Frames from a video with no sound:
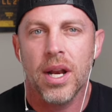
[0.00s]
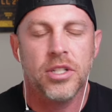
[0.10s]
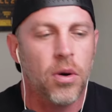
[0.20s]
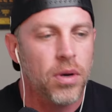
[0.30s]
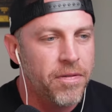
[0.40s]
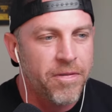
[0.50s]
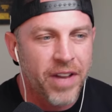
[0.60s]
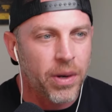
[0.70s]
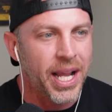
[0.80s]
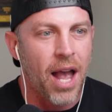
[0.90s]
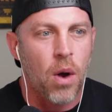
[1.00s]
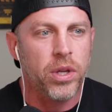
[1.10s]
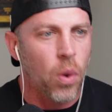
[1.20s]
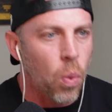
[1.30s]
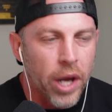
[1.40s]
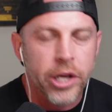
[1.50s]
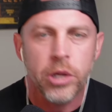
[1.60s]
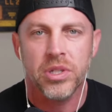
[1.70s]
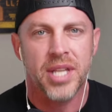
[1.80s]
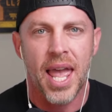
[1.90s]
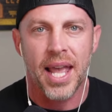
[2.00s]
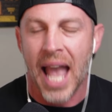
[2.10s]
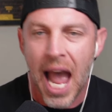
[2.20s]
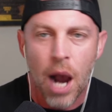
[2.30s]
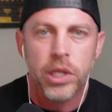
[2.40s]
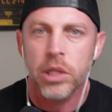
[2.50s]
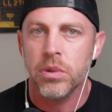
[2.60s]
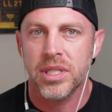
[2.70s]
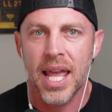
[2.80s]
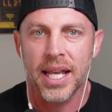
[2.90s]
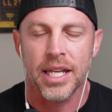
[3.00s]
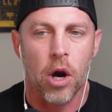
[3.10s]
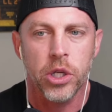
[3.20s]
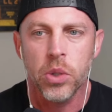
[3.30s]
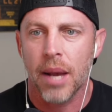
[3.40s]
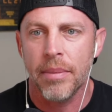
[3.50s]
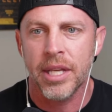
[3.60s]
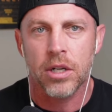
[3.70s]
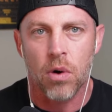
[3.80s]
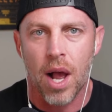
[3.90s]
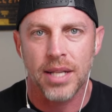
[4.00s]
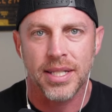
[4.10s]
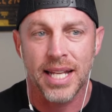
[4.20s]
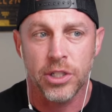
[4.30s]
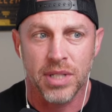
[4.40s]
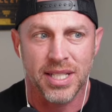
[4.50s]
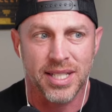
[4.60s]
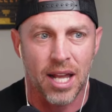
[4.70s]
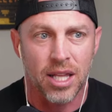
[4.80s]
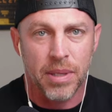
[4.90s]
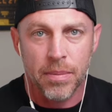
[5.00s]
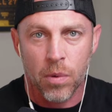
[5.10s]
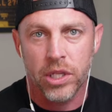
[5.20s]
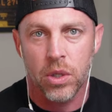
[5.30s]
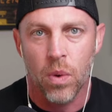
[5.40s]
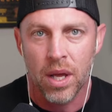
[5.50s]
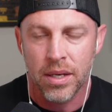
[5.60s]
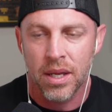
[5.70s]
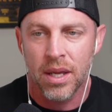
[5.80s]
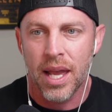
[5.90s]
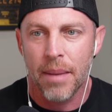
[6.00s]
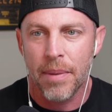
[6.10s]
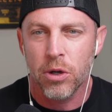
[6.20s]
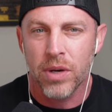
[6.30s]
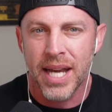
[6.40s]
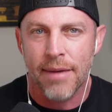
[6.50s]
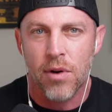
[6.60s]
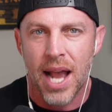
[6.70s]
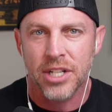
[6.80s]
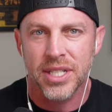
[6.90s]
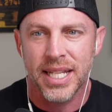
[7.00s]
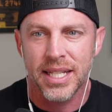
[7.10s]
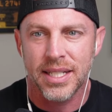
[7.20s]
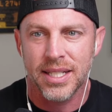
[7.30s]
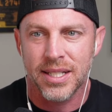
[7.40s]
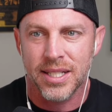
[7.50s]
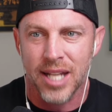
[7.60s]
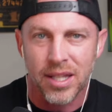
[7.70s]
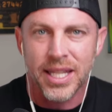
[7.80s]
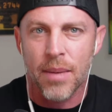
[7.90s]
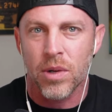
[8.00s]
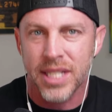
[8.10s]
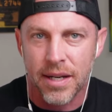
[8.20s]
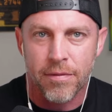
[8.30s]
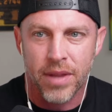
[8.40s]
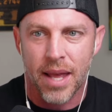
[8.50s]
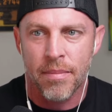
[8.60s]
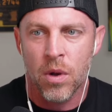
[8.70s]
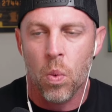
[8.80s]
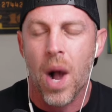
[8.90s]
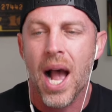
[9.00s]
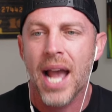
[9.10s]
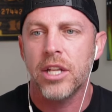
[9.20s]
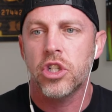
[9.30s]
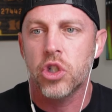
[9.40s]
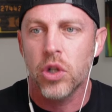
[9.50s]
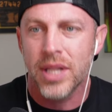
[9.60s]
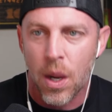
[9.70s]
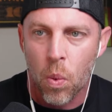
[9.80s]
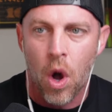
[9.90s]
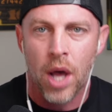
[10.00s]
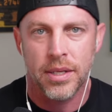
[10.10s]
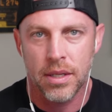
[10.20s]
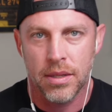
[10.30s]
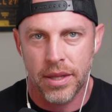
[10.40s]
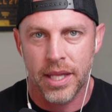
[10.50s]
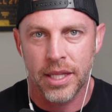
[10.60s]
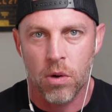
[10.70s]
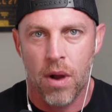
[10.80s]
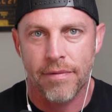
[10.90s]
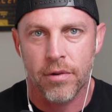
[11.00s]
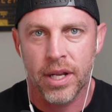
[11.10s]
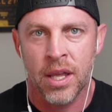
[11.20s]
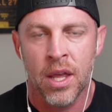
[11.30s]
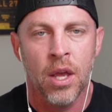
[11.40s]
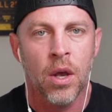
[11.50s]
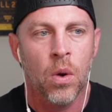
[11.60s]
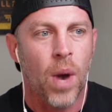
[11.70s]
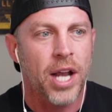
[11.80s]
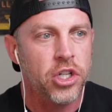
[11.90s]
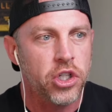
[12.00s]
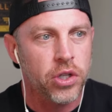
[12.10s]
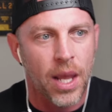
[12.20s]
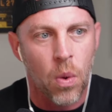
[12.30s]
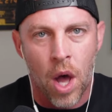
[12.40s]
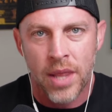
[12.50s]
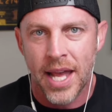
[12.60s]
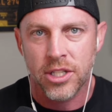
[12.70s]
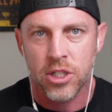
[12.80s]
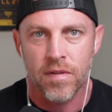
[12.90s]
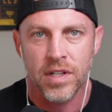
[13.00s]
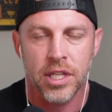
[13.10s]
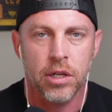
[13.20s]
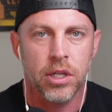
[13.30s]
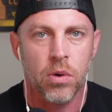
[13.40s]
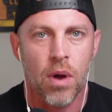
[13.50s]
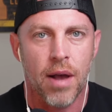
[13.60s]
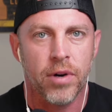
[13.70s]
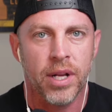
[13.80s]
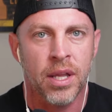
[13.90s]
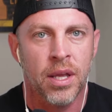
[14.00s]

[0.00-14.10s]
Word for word: start figuring out, you know, what are you saying? How are you saying it? Are you coming across as you're just telling people what you want, but you're never actually telling them what's in it for them? Why should they want the thing that you're offering? Why should they want that service that you're offering?